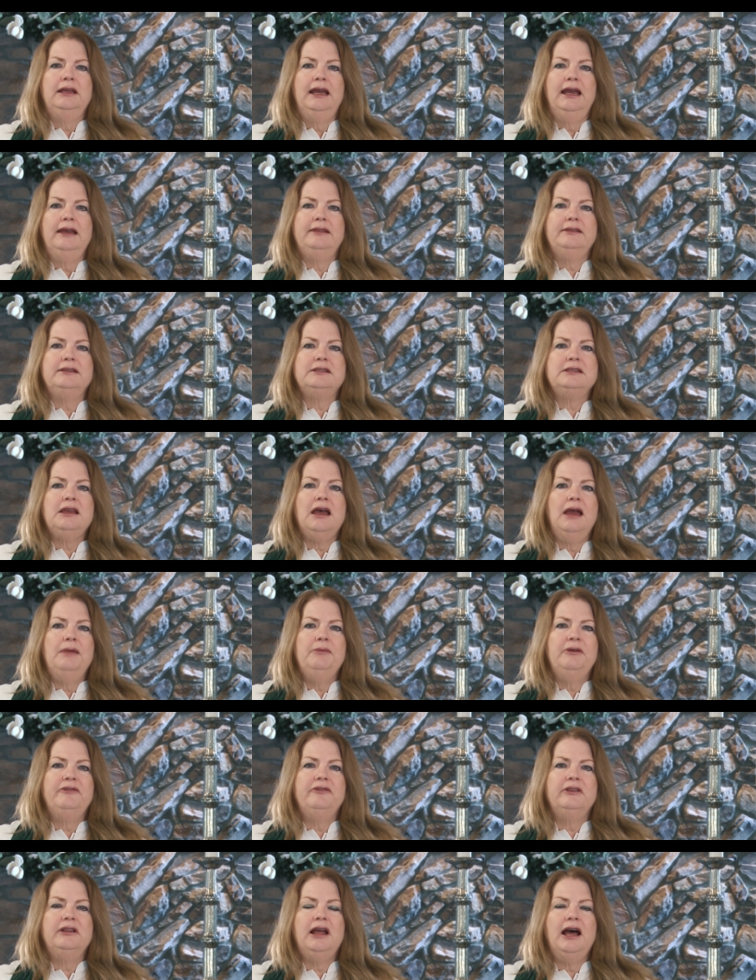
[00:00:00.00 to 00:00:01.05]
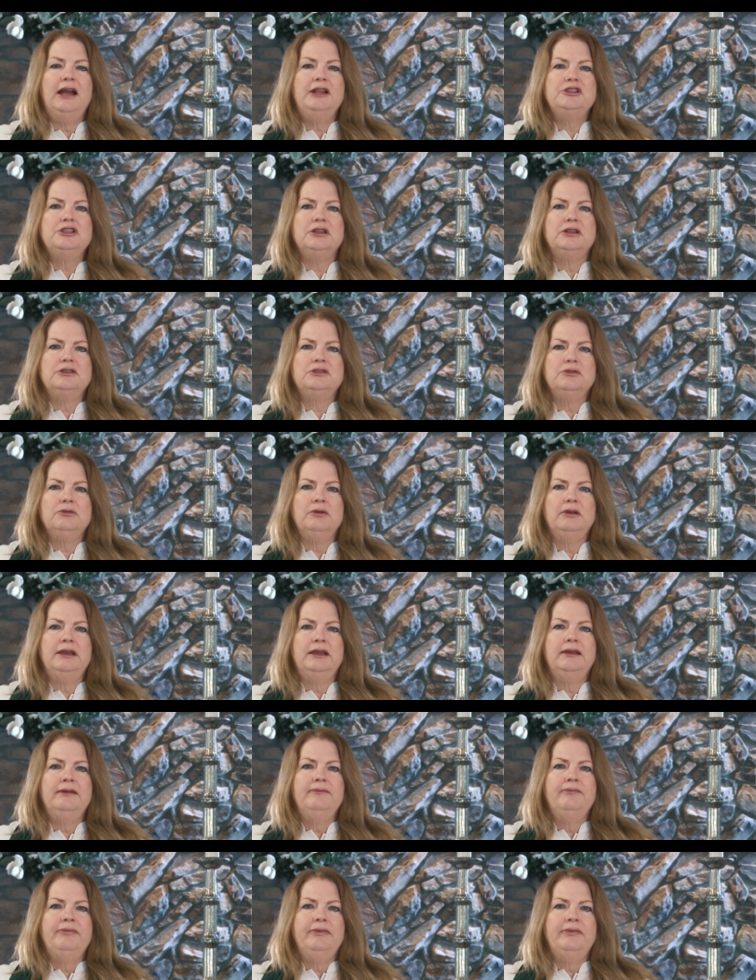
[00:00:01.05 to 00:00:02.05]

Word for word: at the time of Elijah during